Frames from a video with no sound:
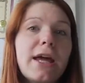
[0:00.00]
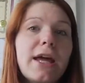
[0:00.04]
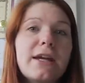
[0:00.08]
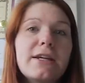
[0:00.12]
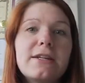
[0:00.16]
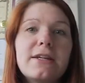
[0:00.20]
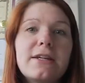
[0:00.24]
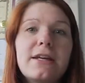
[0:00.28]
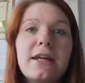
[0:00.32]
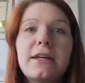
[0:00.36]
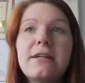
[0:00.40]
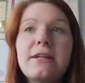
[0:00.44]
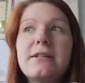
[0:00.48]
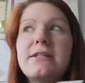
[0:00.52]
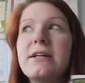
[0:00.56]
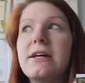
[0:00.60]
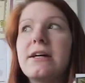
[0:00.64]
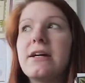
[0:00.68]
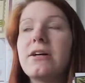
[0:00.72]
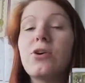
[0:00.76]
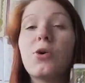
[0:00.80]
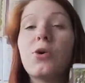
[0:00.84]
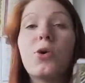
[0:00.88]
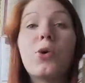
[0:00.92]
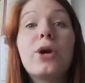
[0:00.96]
in
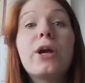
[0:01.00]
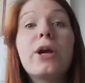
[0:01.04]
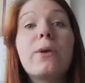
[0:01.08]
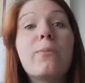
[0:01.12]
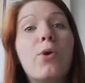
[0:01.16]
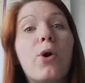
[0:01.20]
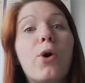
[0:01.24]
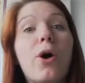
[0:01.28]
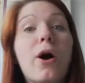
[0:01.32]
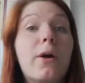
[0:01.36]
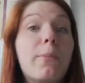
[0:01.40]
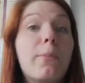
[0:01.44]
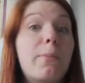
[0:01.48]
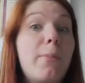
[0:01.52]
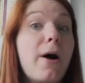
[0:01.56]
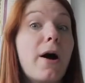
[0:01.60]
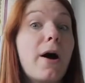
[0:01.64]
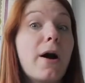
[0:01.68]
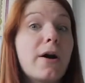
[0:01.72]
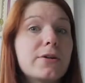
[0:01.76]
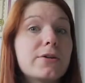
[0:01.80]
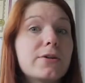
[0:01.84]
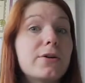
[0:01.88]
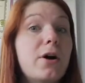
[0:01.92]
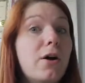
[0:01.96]
the grimoire
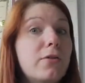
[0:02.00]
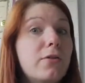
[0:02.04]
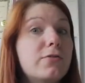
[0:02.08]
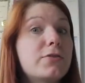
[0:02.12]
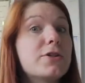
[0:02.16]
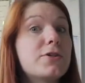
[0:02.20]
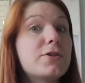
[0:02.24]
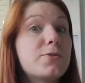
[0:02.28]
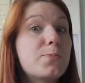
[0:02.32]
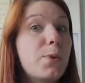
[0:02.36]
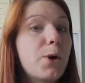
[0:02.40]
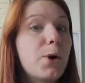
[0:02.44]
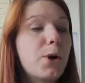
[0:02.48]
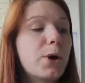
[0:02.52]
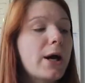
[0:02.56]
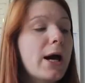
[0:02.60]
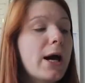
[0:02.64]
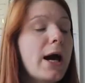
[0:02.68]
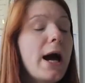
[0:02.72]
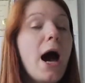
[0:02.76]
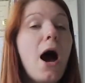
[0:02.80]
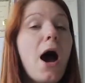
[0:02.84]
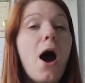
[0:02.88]
part of this book.